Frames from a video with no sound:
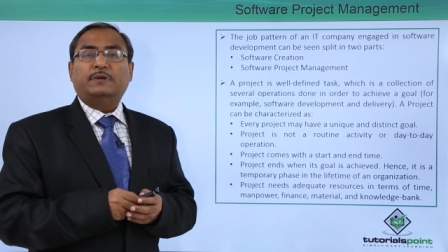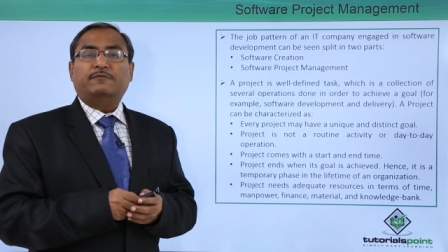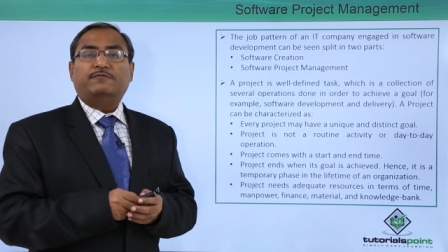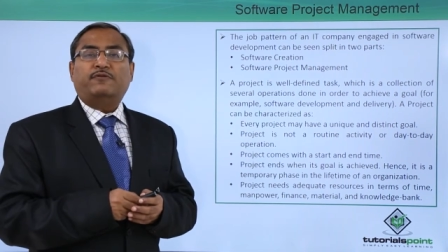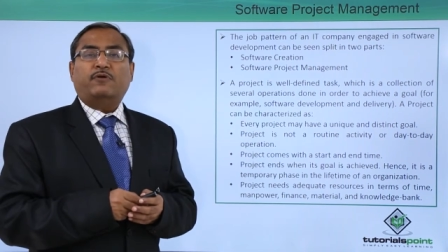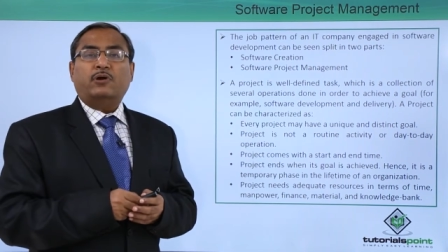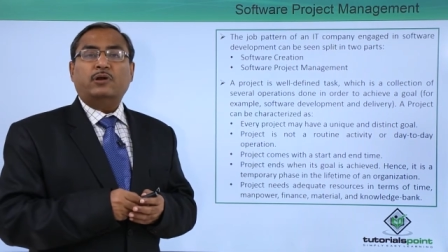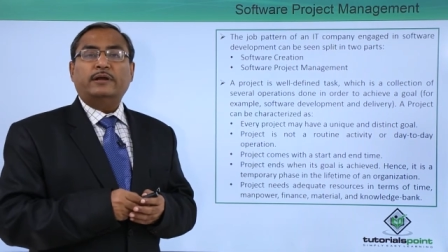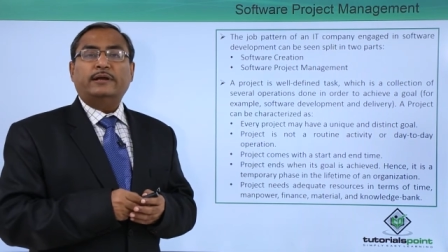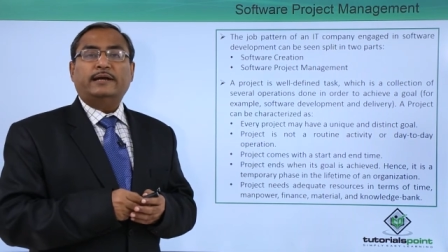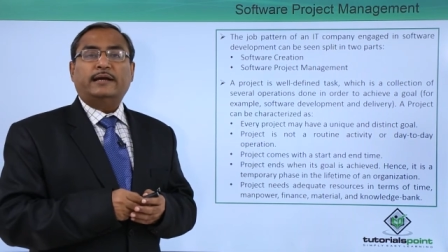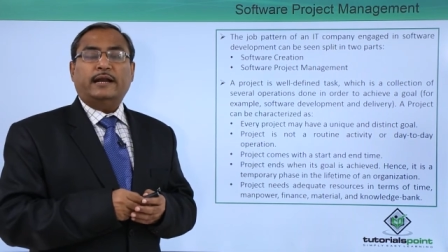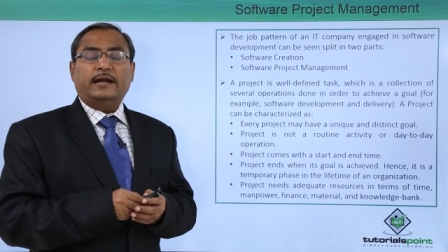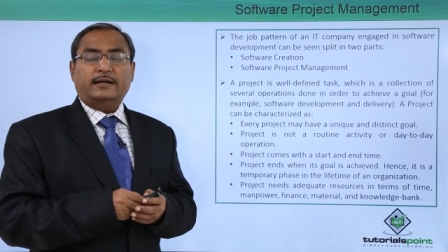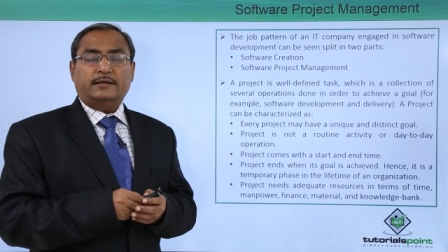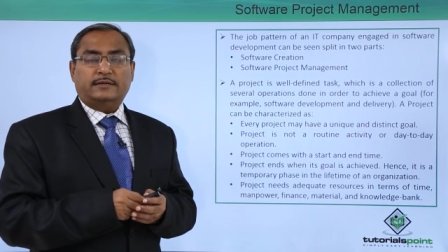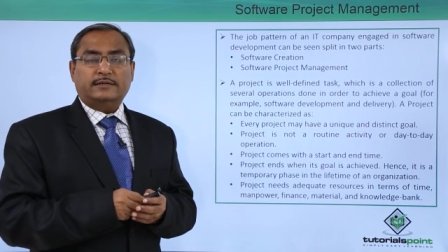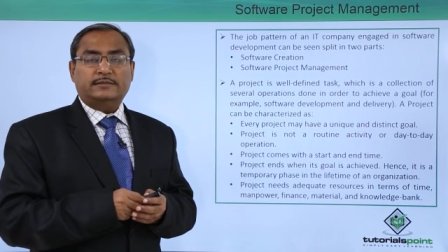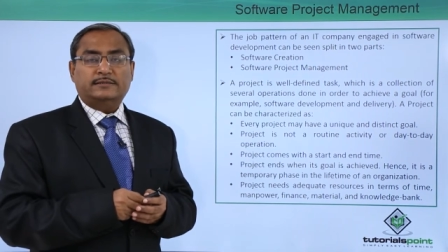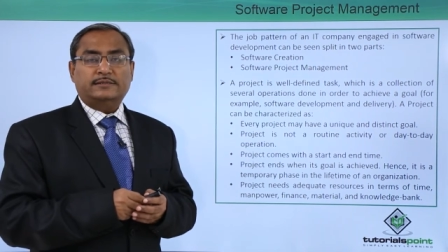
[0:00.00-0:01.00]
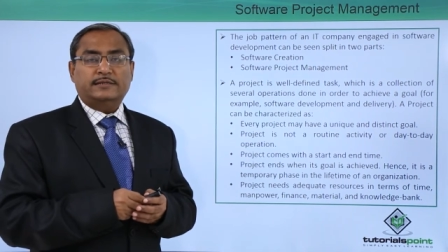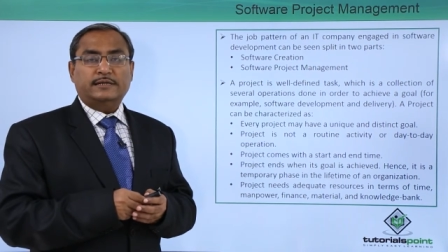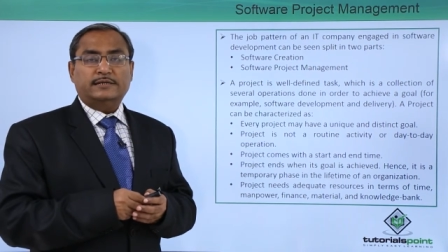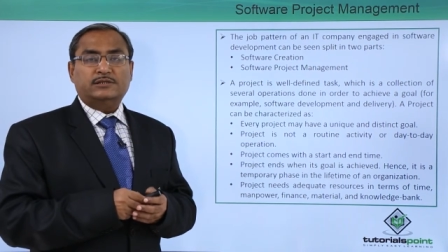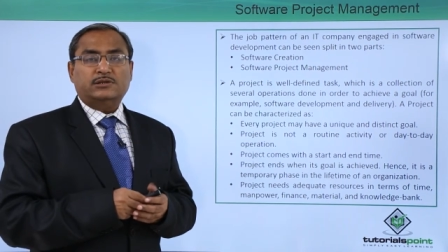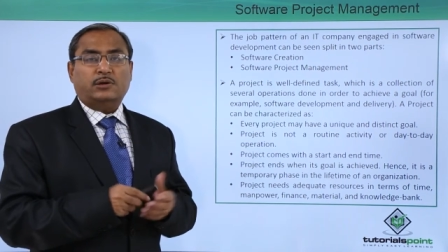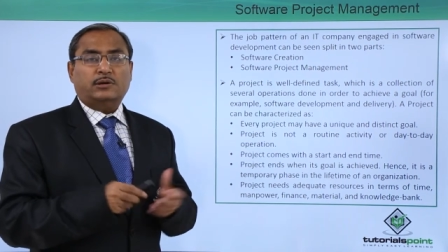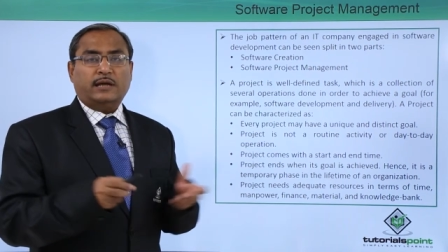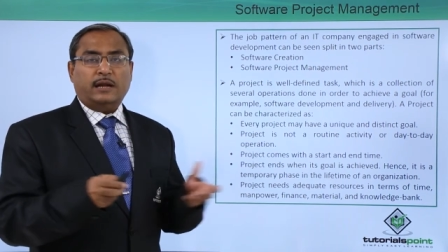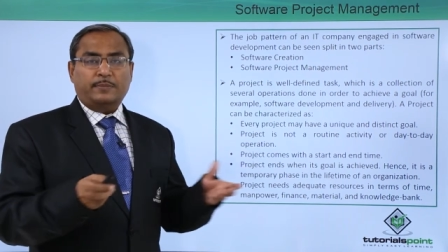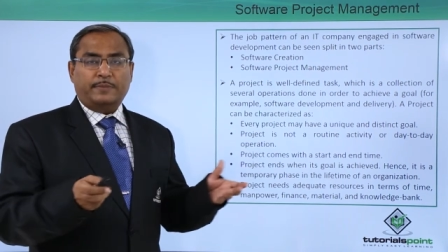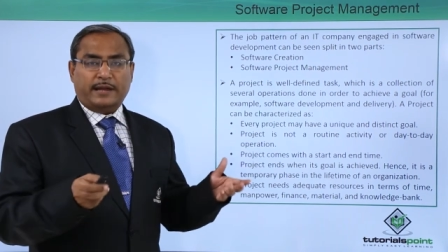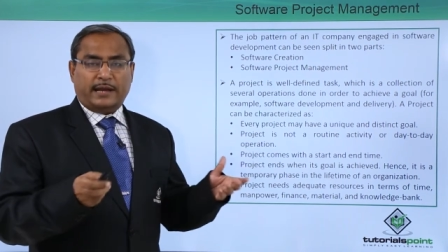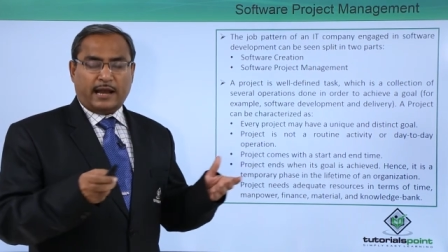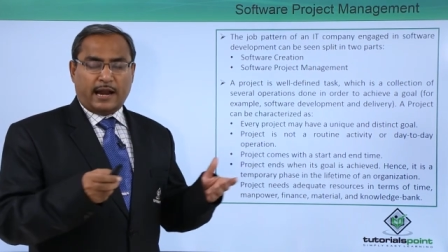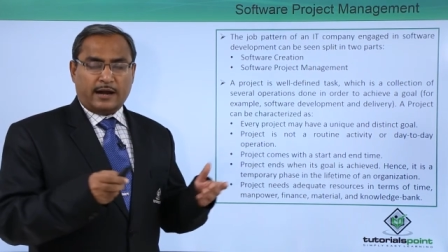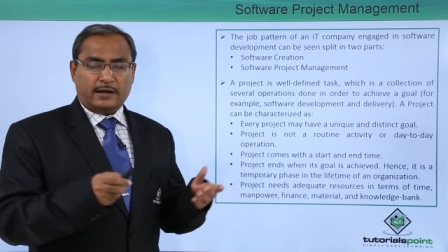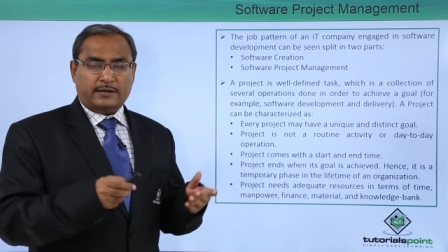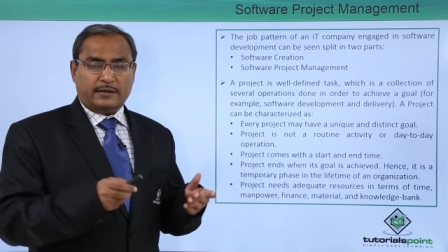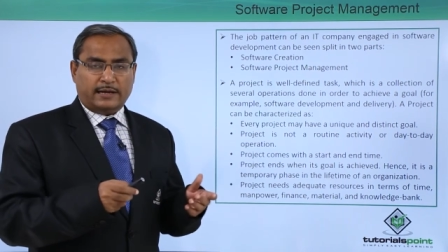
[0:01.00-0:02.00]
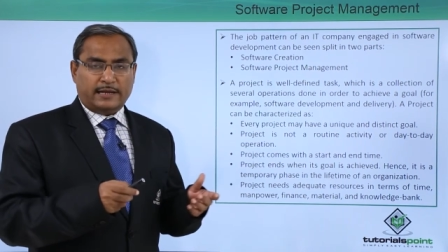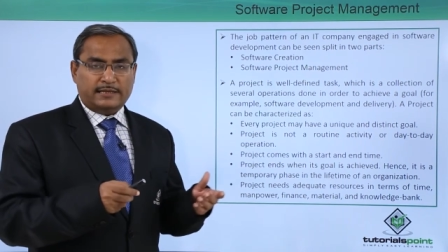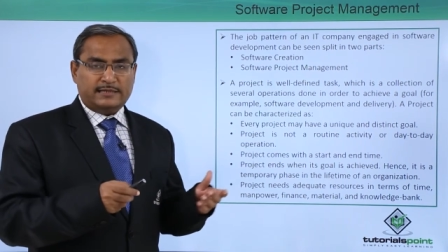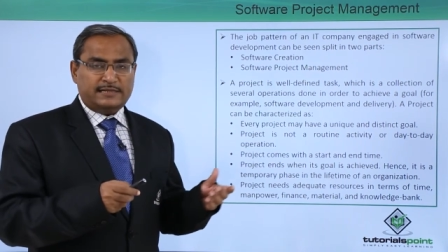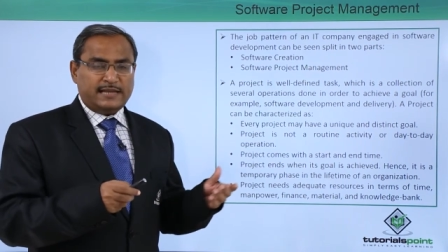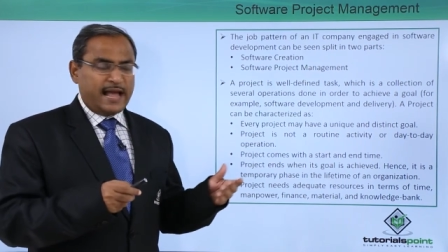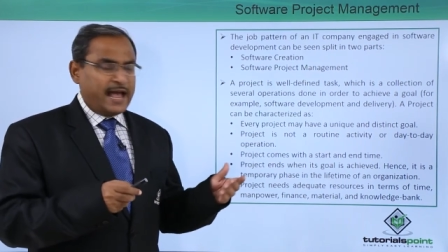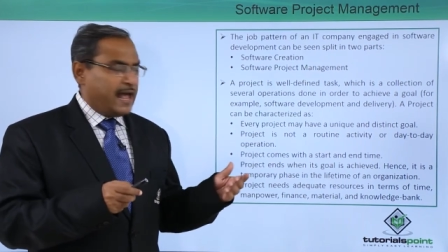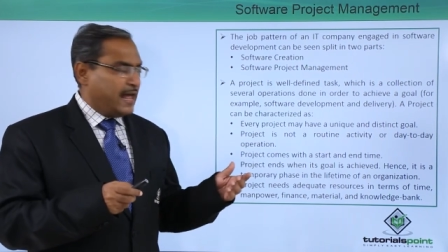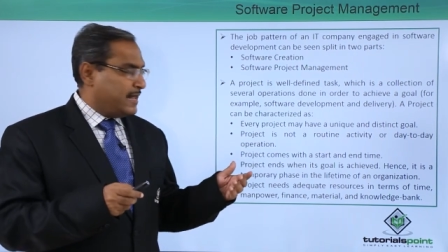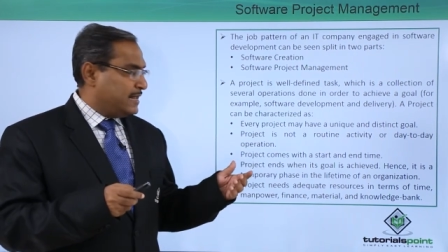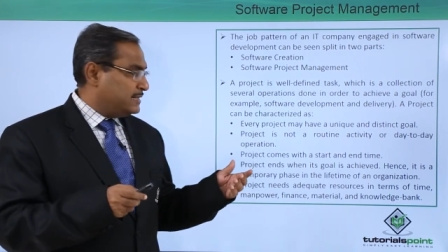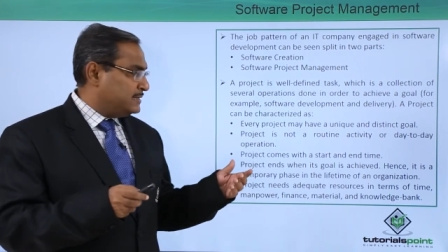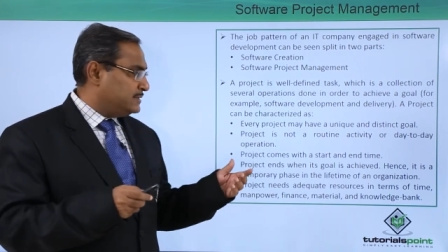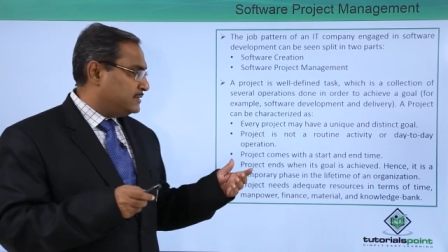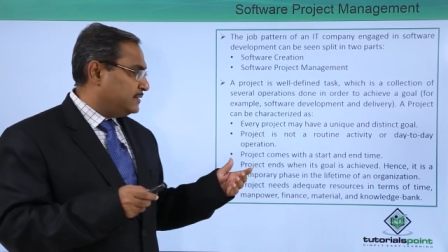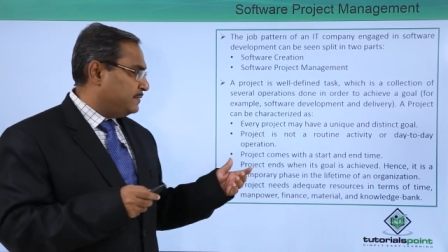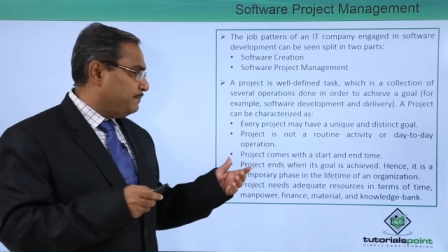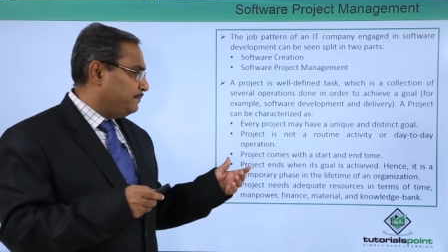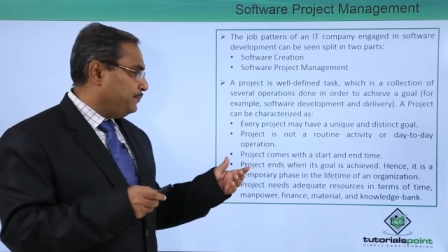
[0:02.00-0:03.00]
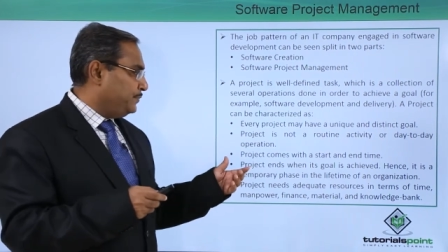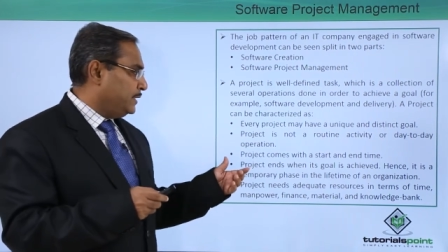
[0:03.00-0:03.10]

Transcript: the following characteristics or can be characterized as